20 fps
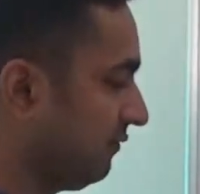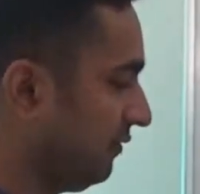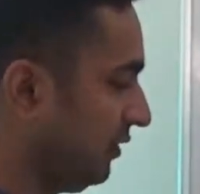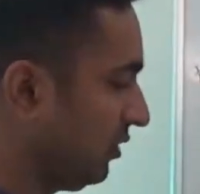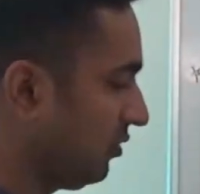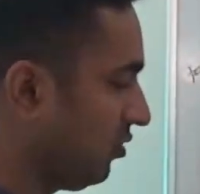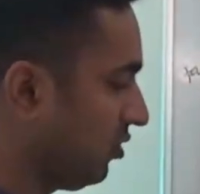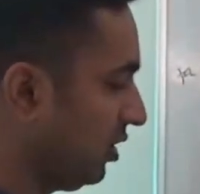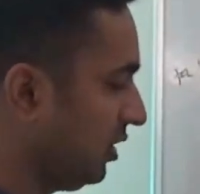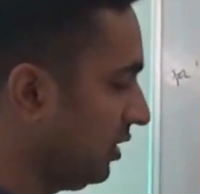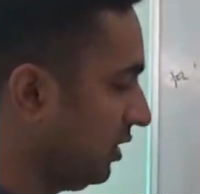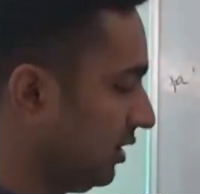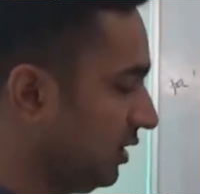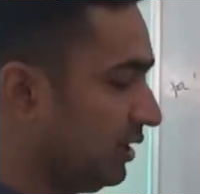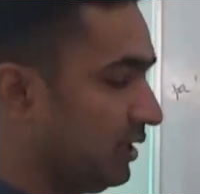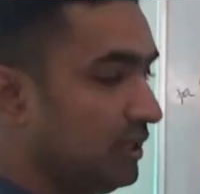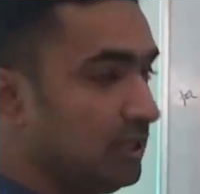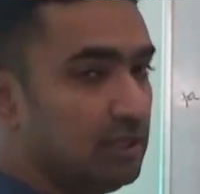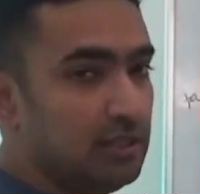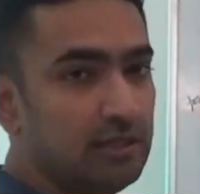we
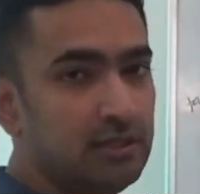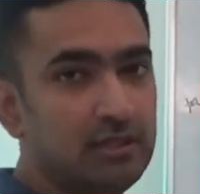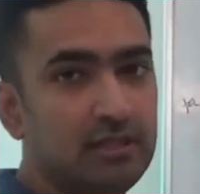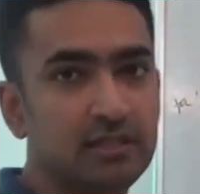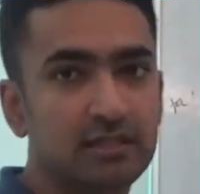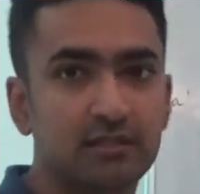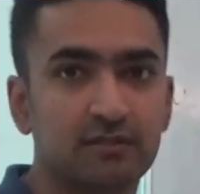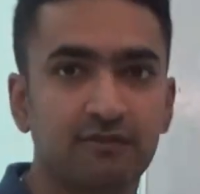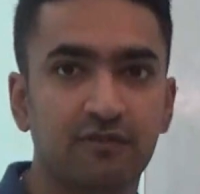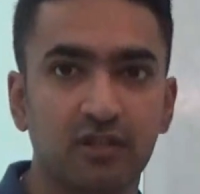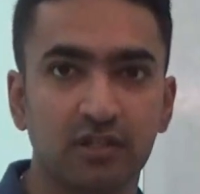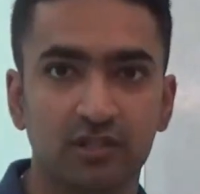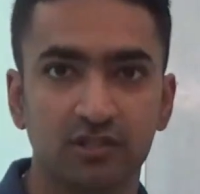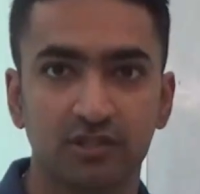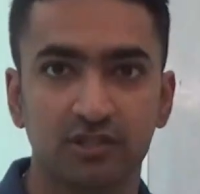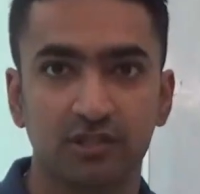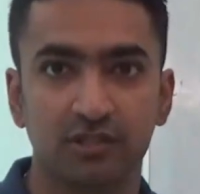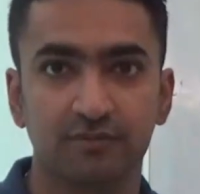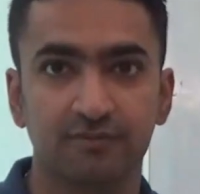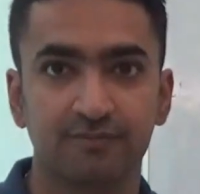call this
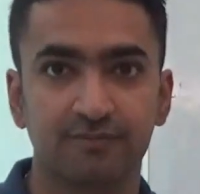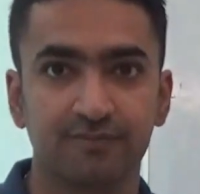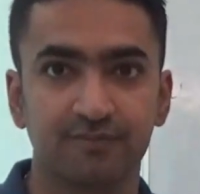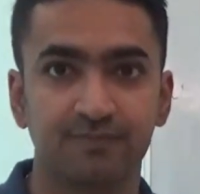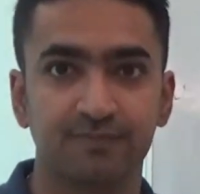function.